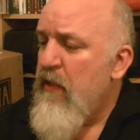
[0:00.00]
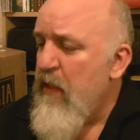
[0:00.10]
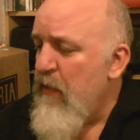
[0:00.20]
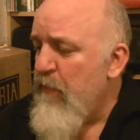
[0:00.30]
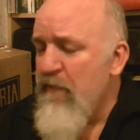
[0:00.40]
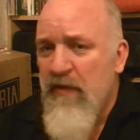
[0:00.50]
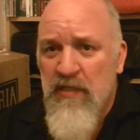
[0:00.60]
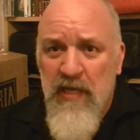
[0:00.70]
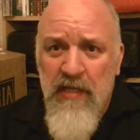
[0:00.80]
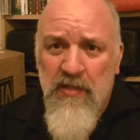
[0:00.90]
the with the
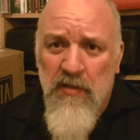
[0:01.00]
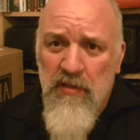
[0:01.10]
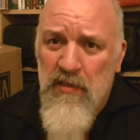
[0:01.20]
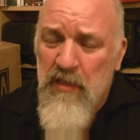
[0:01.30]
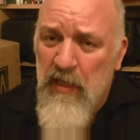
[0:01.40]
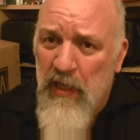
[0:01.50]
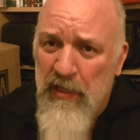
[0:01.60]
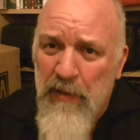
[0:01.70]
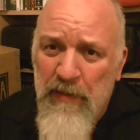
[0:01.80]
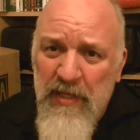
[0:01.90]
saisons, uh,
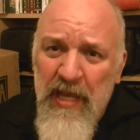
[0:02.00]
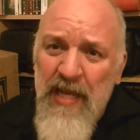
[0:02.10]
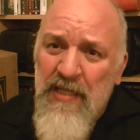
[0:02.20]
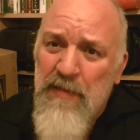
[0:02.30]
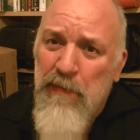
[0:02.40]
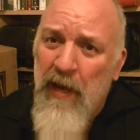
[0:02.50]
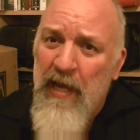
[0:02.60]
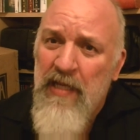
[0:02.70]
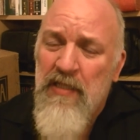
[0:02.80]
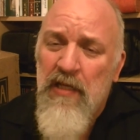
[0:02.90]
the yeast
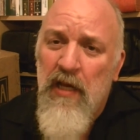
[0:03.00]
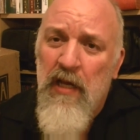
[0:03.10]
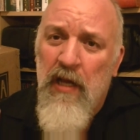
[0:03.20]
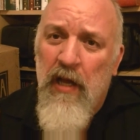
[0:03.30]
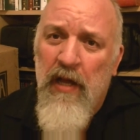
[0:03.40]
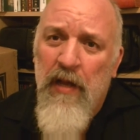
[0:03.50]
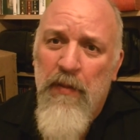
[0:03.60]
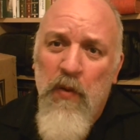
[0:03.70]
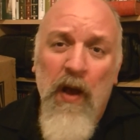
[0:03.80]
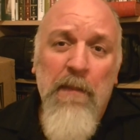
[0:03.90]
plays
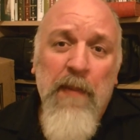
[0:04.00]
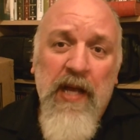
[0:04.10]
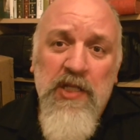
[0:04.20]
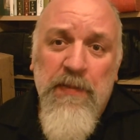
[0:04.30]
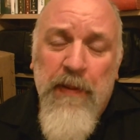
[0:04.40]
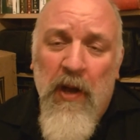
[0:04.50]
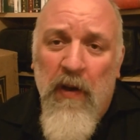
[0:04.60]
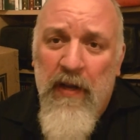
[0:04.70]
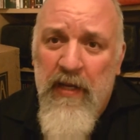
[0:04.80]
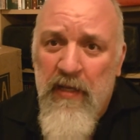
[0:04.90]
um, quite a major
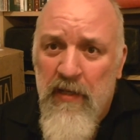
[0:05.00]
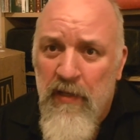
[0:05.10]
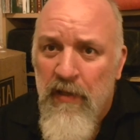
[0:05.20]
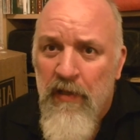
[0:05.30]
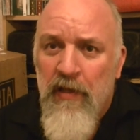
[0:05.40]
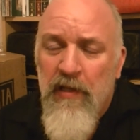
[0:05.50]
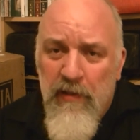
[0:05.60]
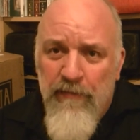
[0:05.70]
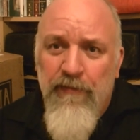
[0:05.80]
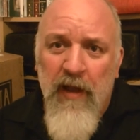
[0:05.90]
part in
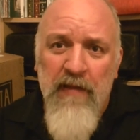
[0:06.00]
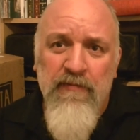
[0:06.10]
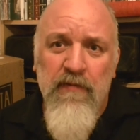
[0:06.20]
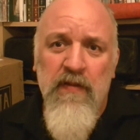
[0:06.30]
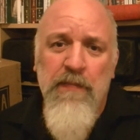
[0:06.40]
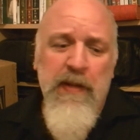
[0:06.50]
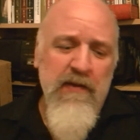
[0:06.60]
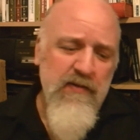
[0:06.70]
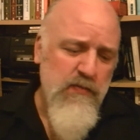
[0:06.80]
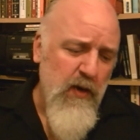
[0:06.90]
the flavour of the
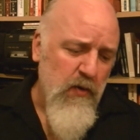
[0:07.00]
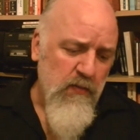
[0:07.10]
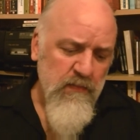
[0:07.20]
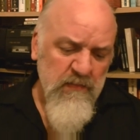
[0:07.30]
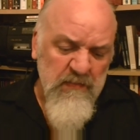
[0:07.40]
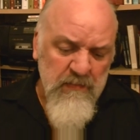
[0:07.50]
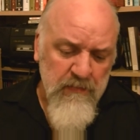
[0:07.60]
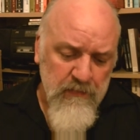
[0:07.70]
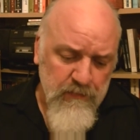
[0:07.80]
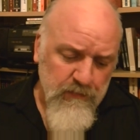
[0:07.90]
beer as well.
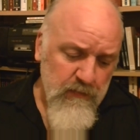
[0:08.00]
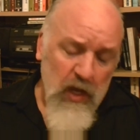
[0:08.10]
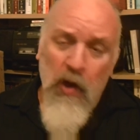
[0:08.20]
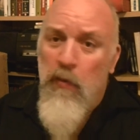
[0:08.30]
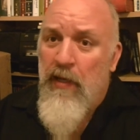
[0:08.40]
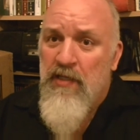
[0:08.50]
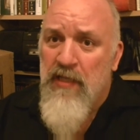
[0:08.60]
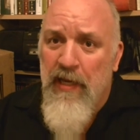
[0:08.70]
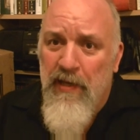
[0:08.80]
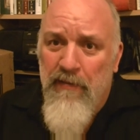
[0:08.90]
I always
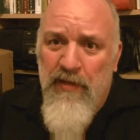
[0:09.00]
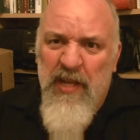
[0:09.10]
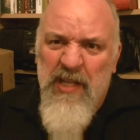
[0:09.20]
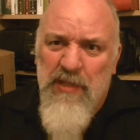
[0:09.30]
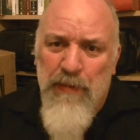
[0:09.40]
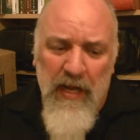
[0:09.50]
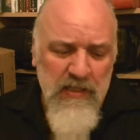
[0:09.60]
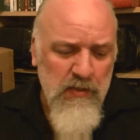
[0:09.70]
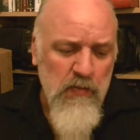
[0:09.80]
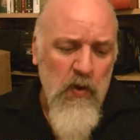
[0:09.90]
say that yeast
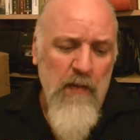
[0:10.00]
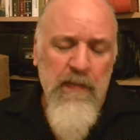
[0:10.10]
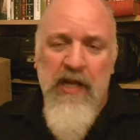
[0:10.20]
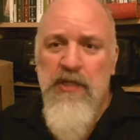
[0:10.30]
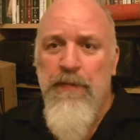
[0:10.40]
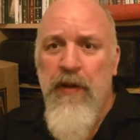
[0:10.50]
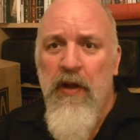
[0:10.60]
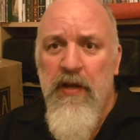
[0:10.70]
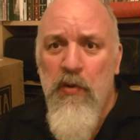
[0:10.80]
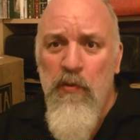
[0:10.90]
plays quite a major
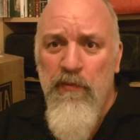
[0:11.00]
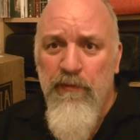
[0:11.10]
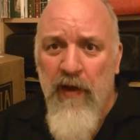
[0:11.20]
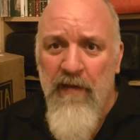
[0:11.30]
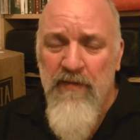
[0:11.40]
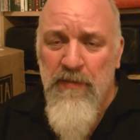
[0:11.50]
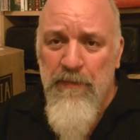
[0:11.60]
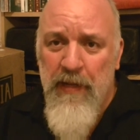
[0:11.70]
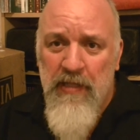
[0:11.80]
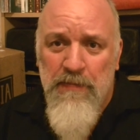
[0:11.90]
part in all flavours
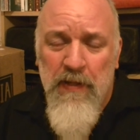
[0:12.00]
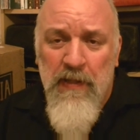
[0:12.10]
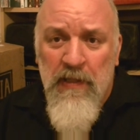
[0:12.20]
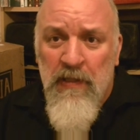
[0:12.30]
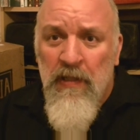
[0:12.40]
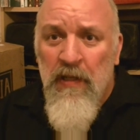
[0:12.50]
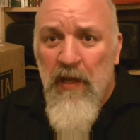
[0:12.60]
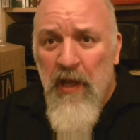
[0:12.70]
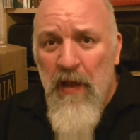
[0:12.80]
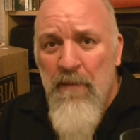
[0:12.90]
of beers, but
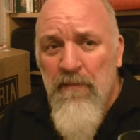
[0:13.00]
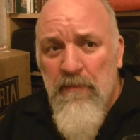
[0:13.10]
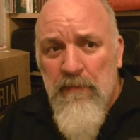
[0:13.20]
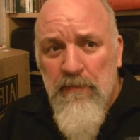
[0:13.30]
um,